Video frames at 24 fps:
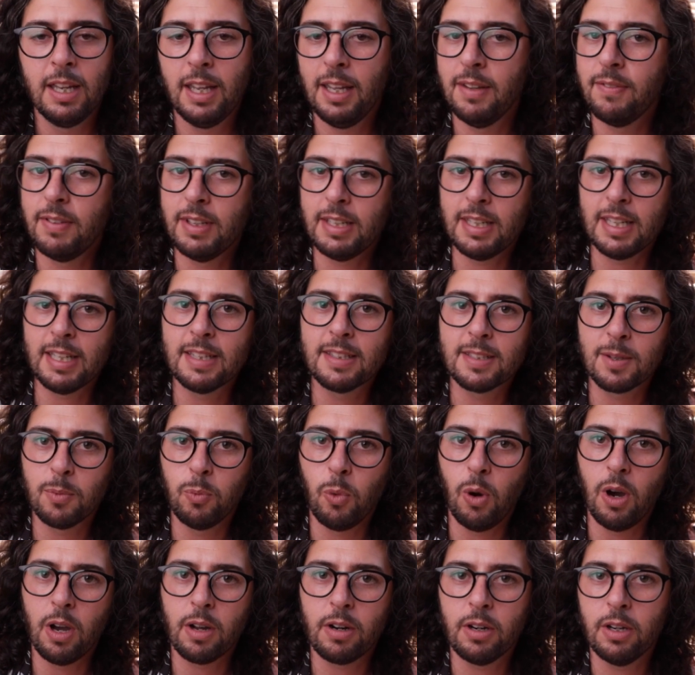If it needs some
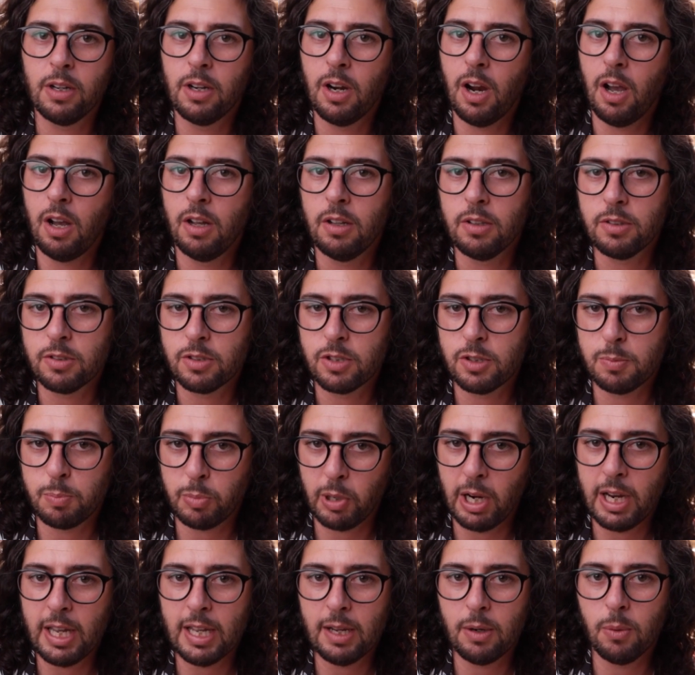water, I'll
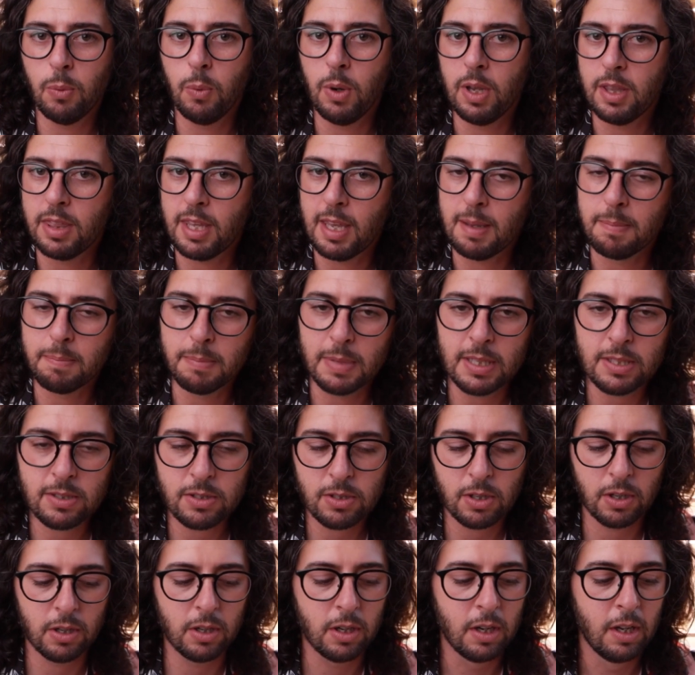spray it with a
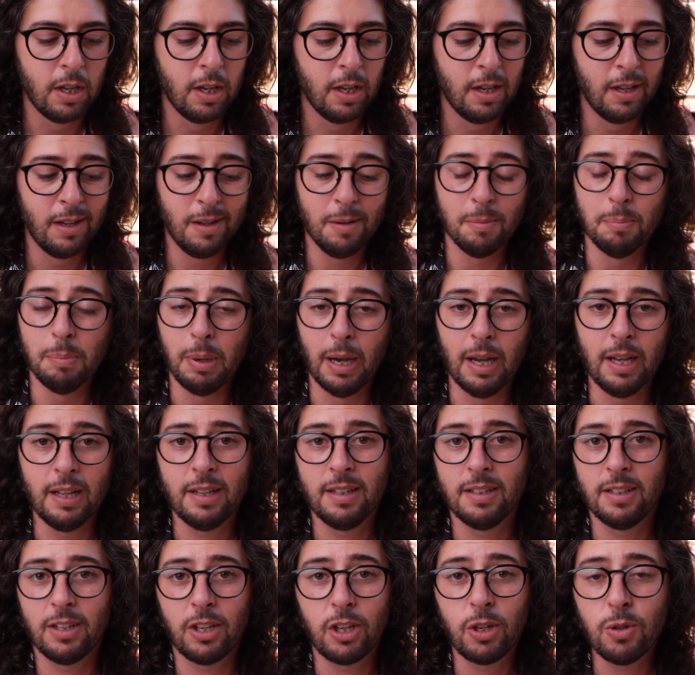mister,
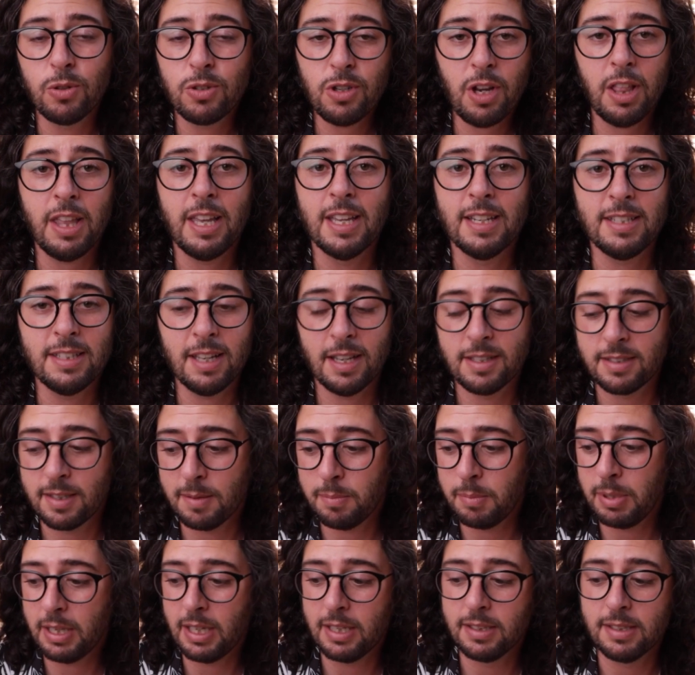but usually it
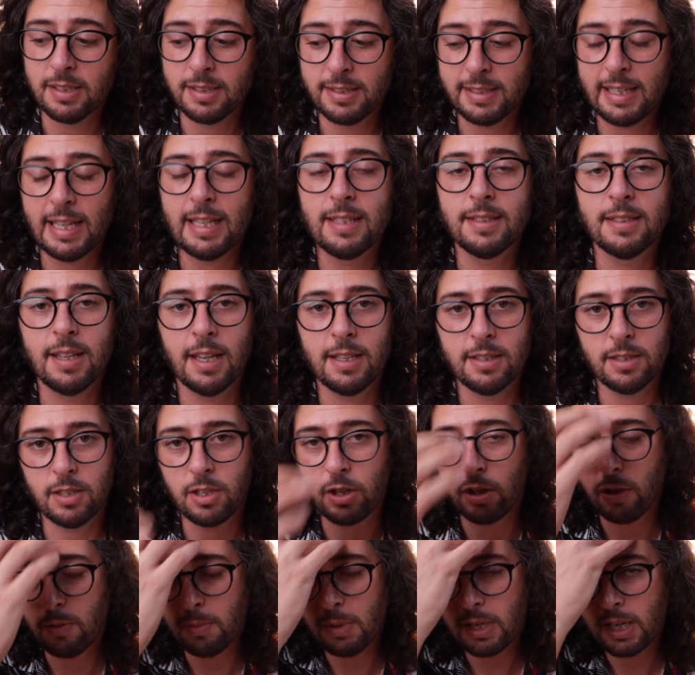doesn't because it stays nice
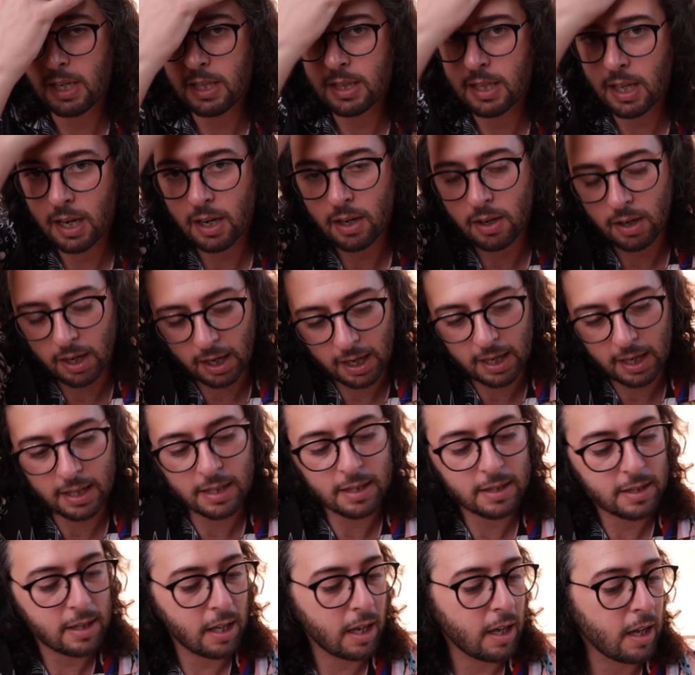and humid in there,
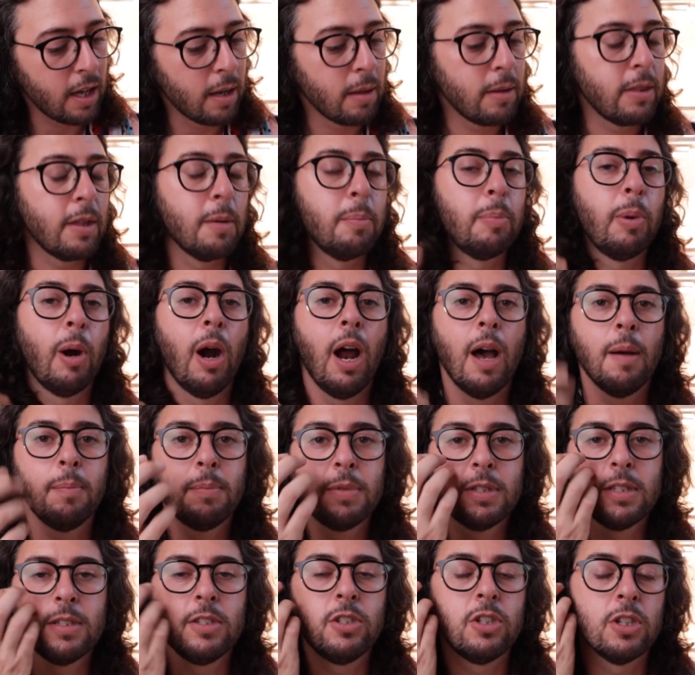and the
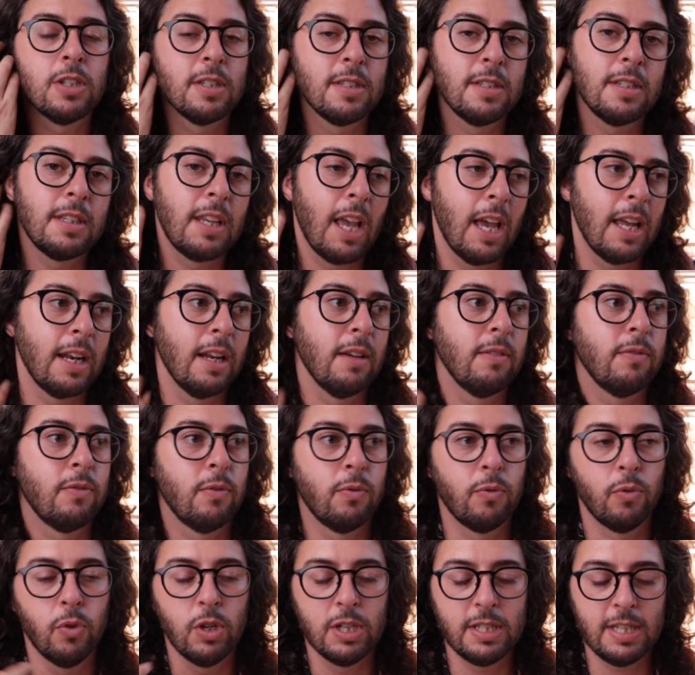props just kind
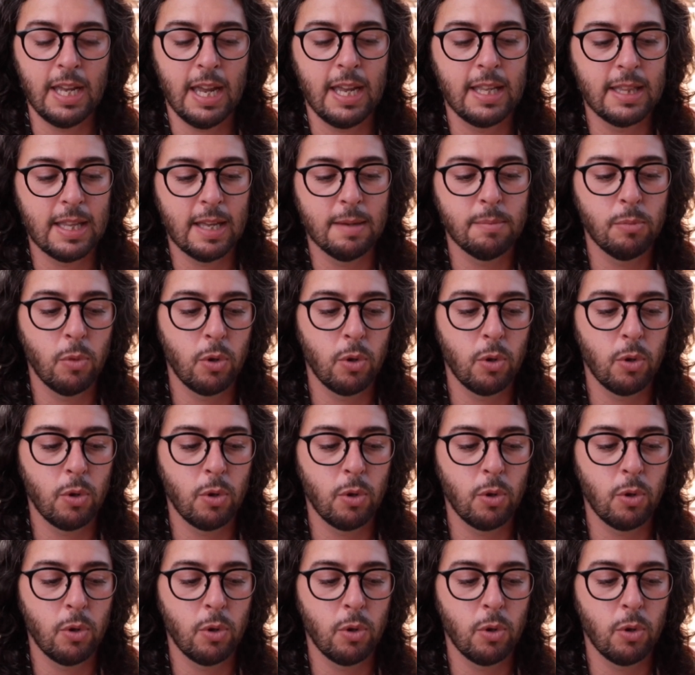of retain that